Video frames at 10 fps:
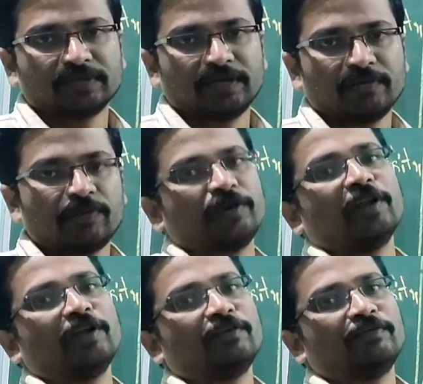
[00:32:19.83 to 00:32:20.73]
Okay,
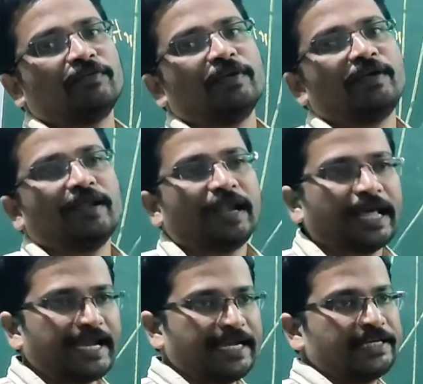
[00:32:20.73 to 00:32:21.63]
photon of
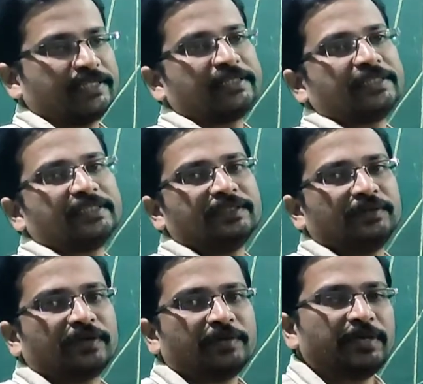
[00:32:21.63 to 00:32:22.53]
light,
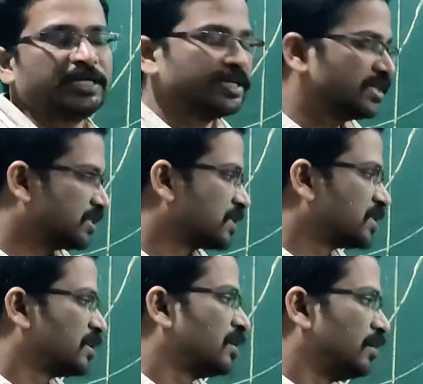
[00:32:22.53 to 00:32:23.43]
okay,
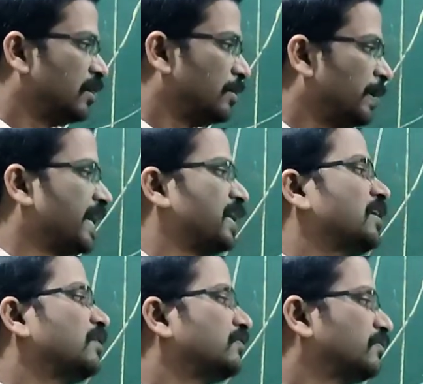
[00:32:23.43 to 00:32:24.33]
means
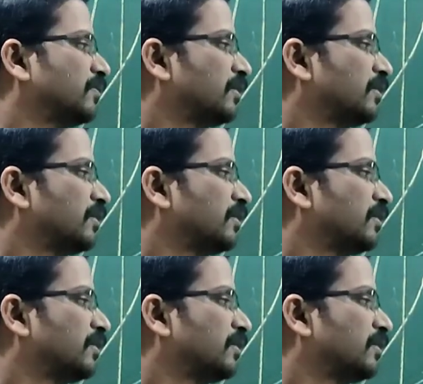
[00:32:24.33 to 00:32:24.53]
packet of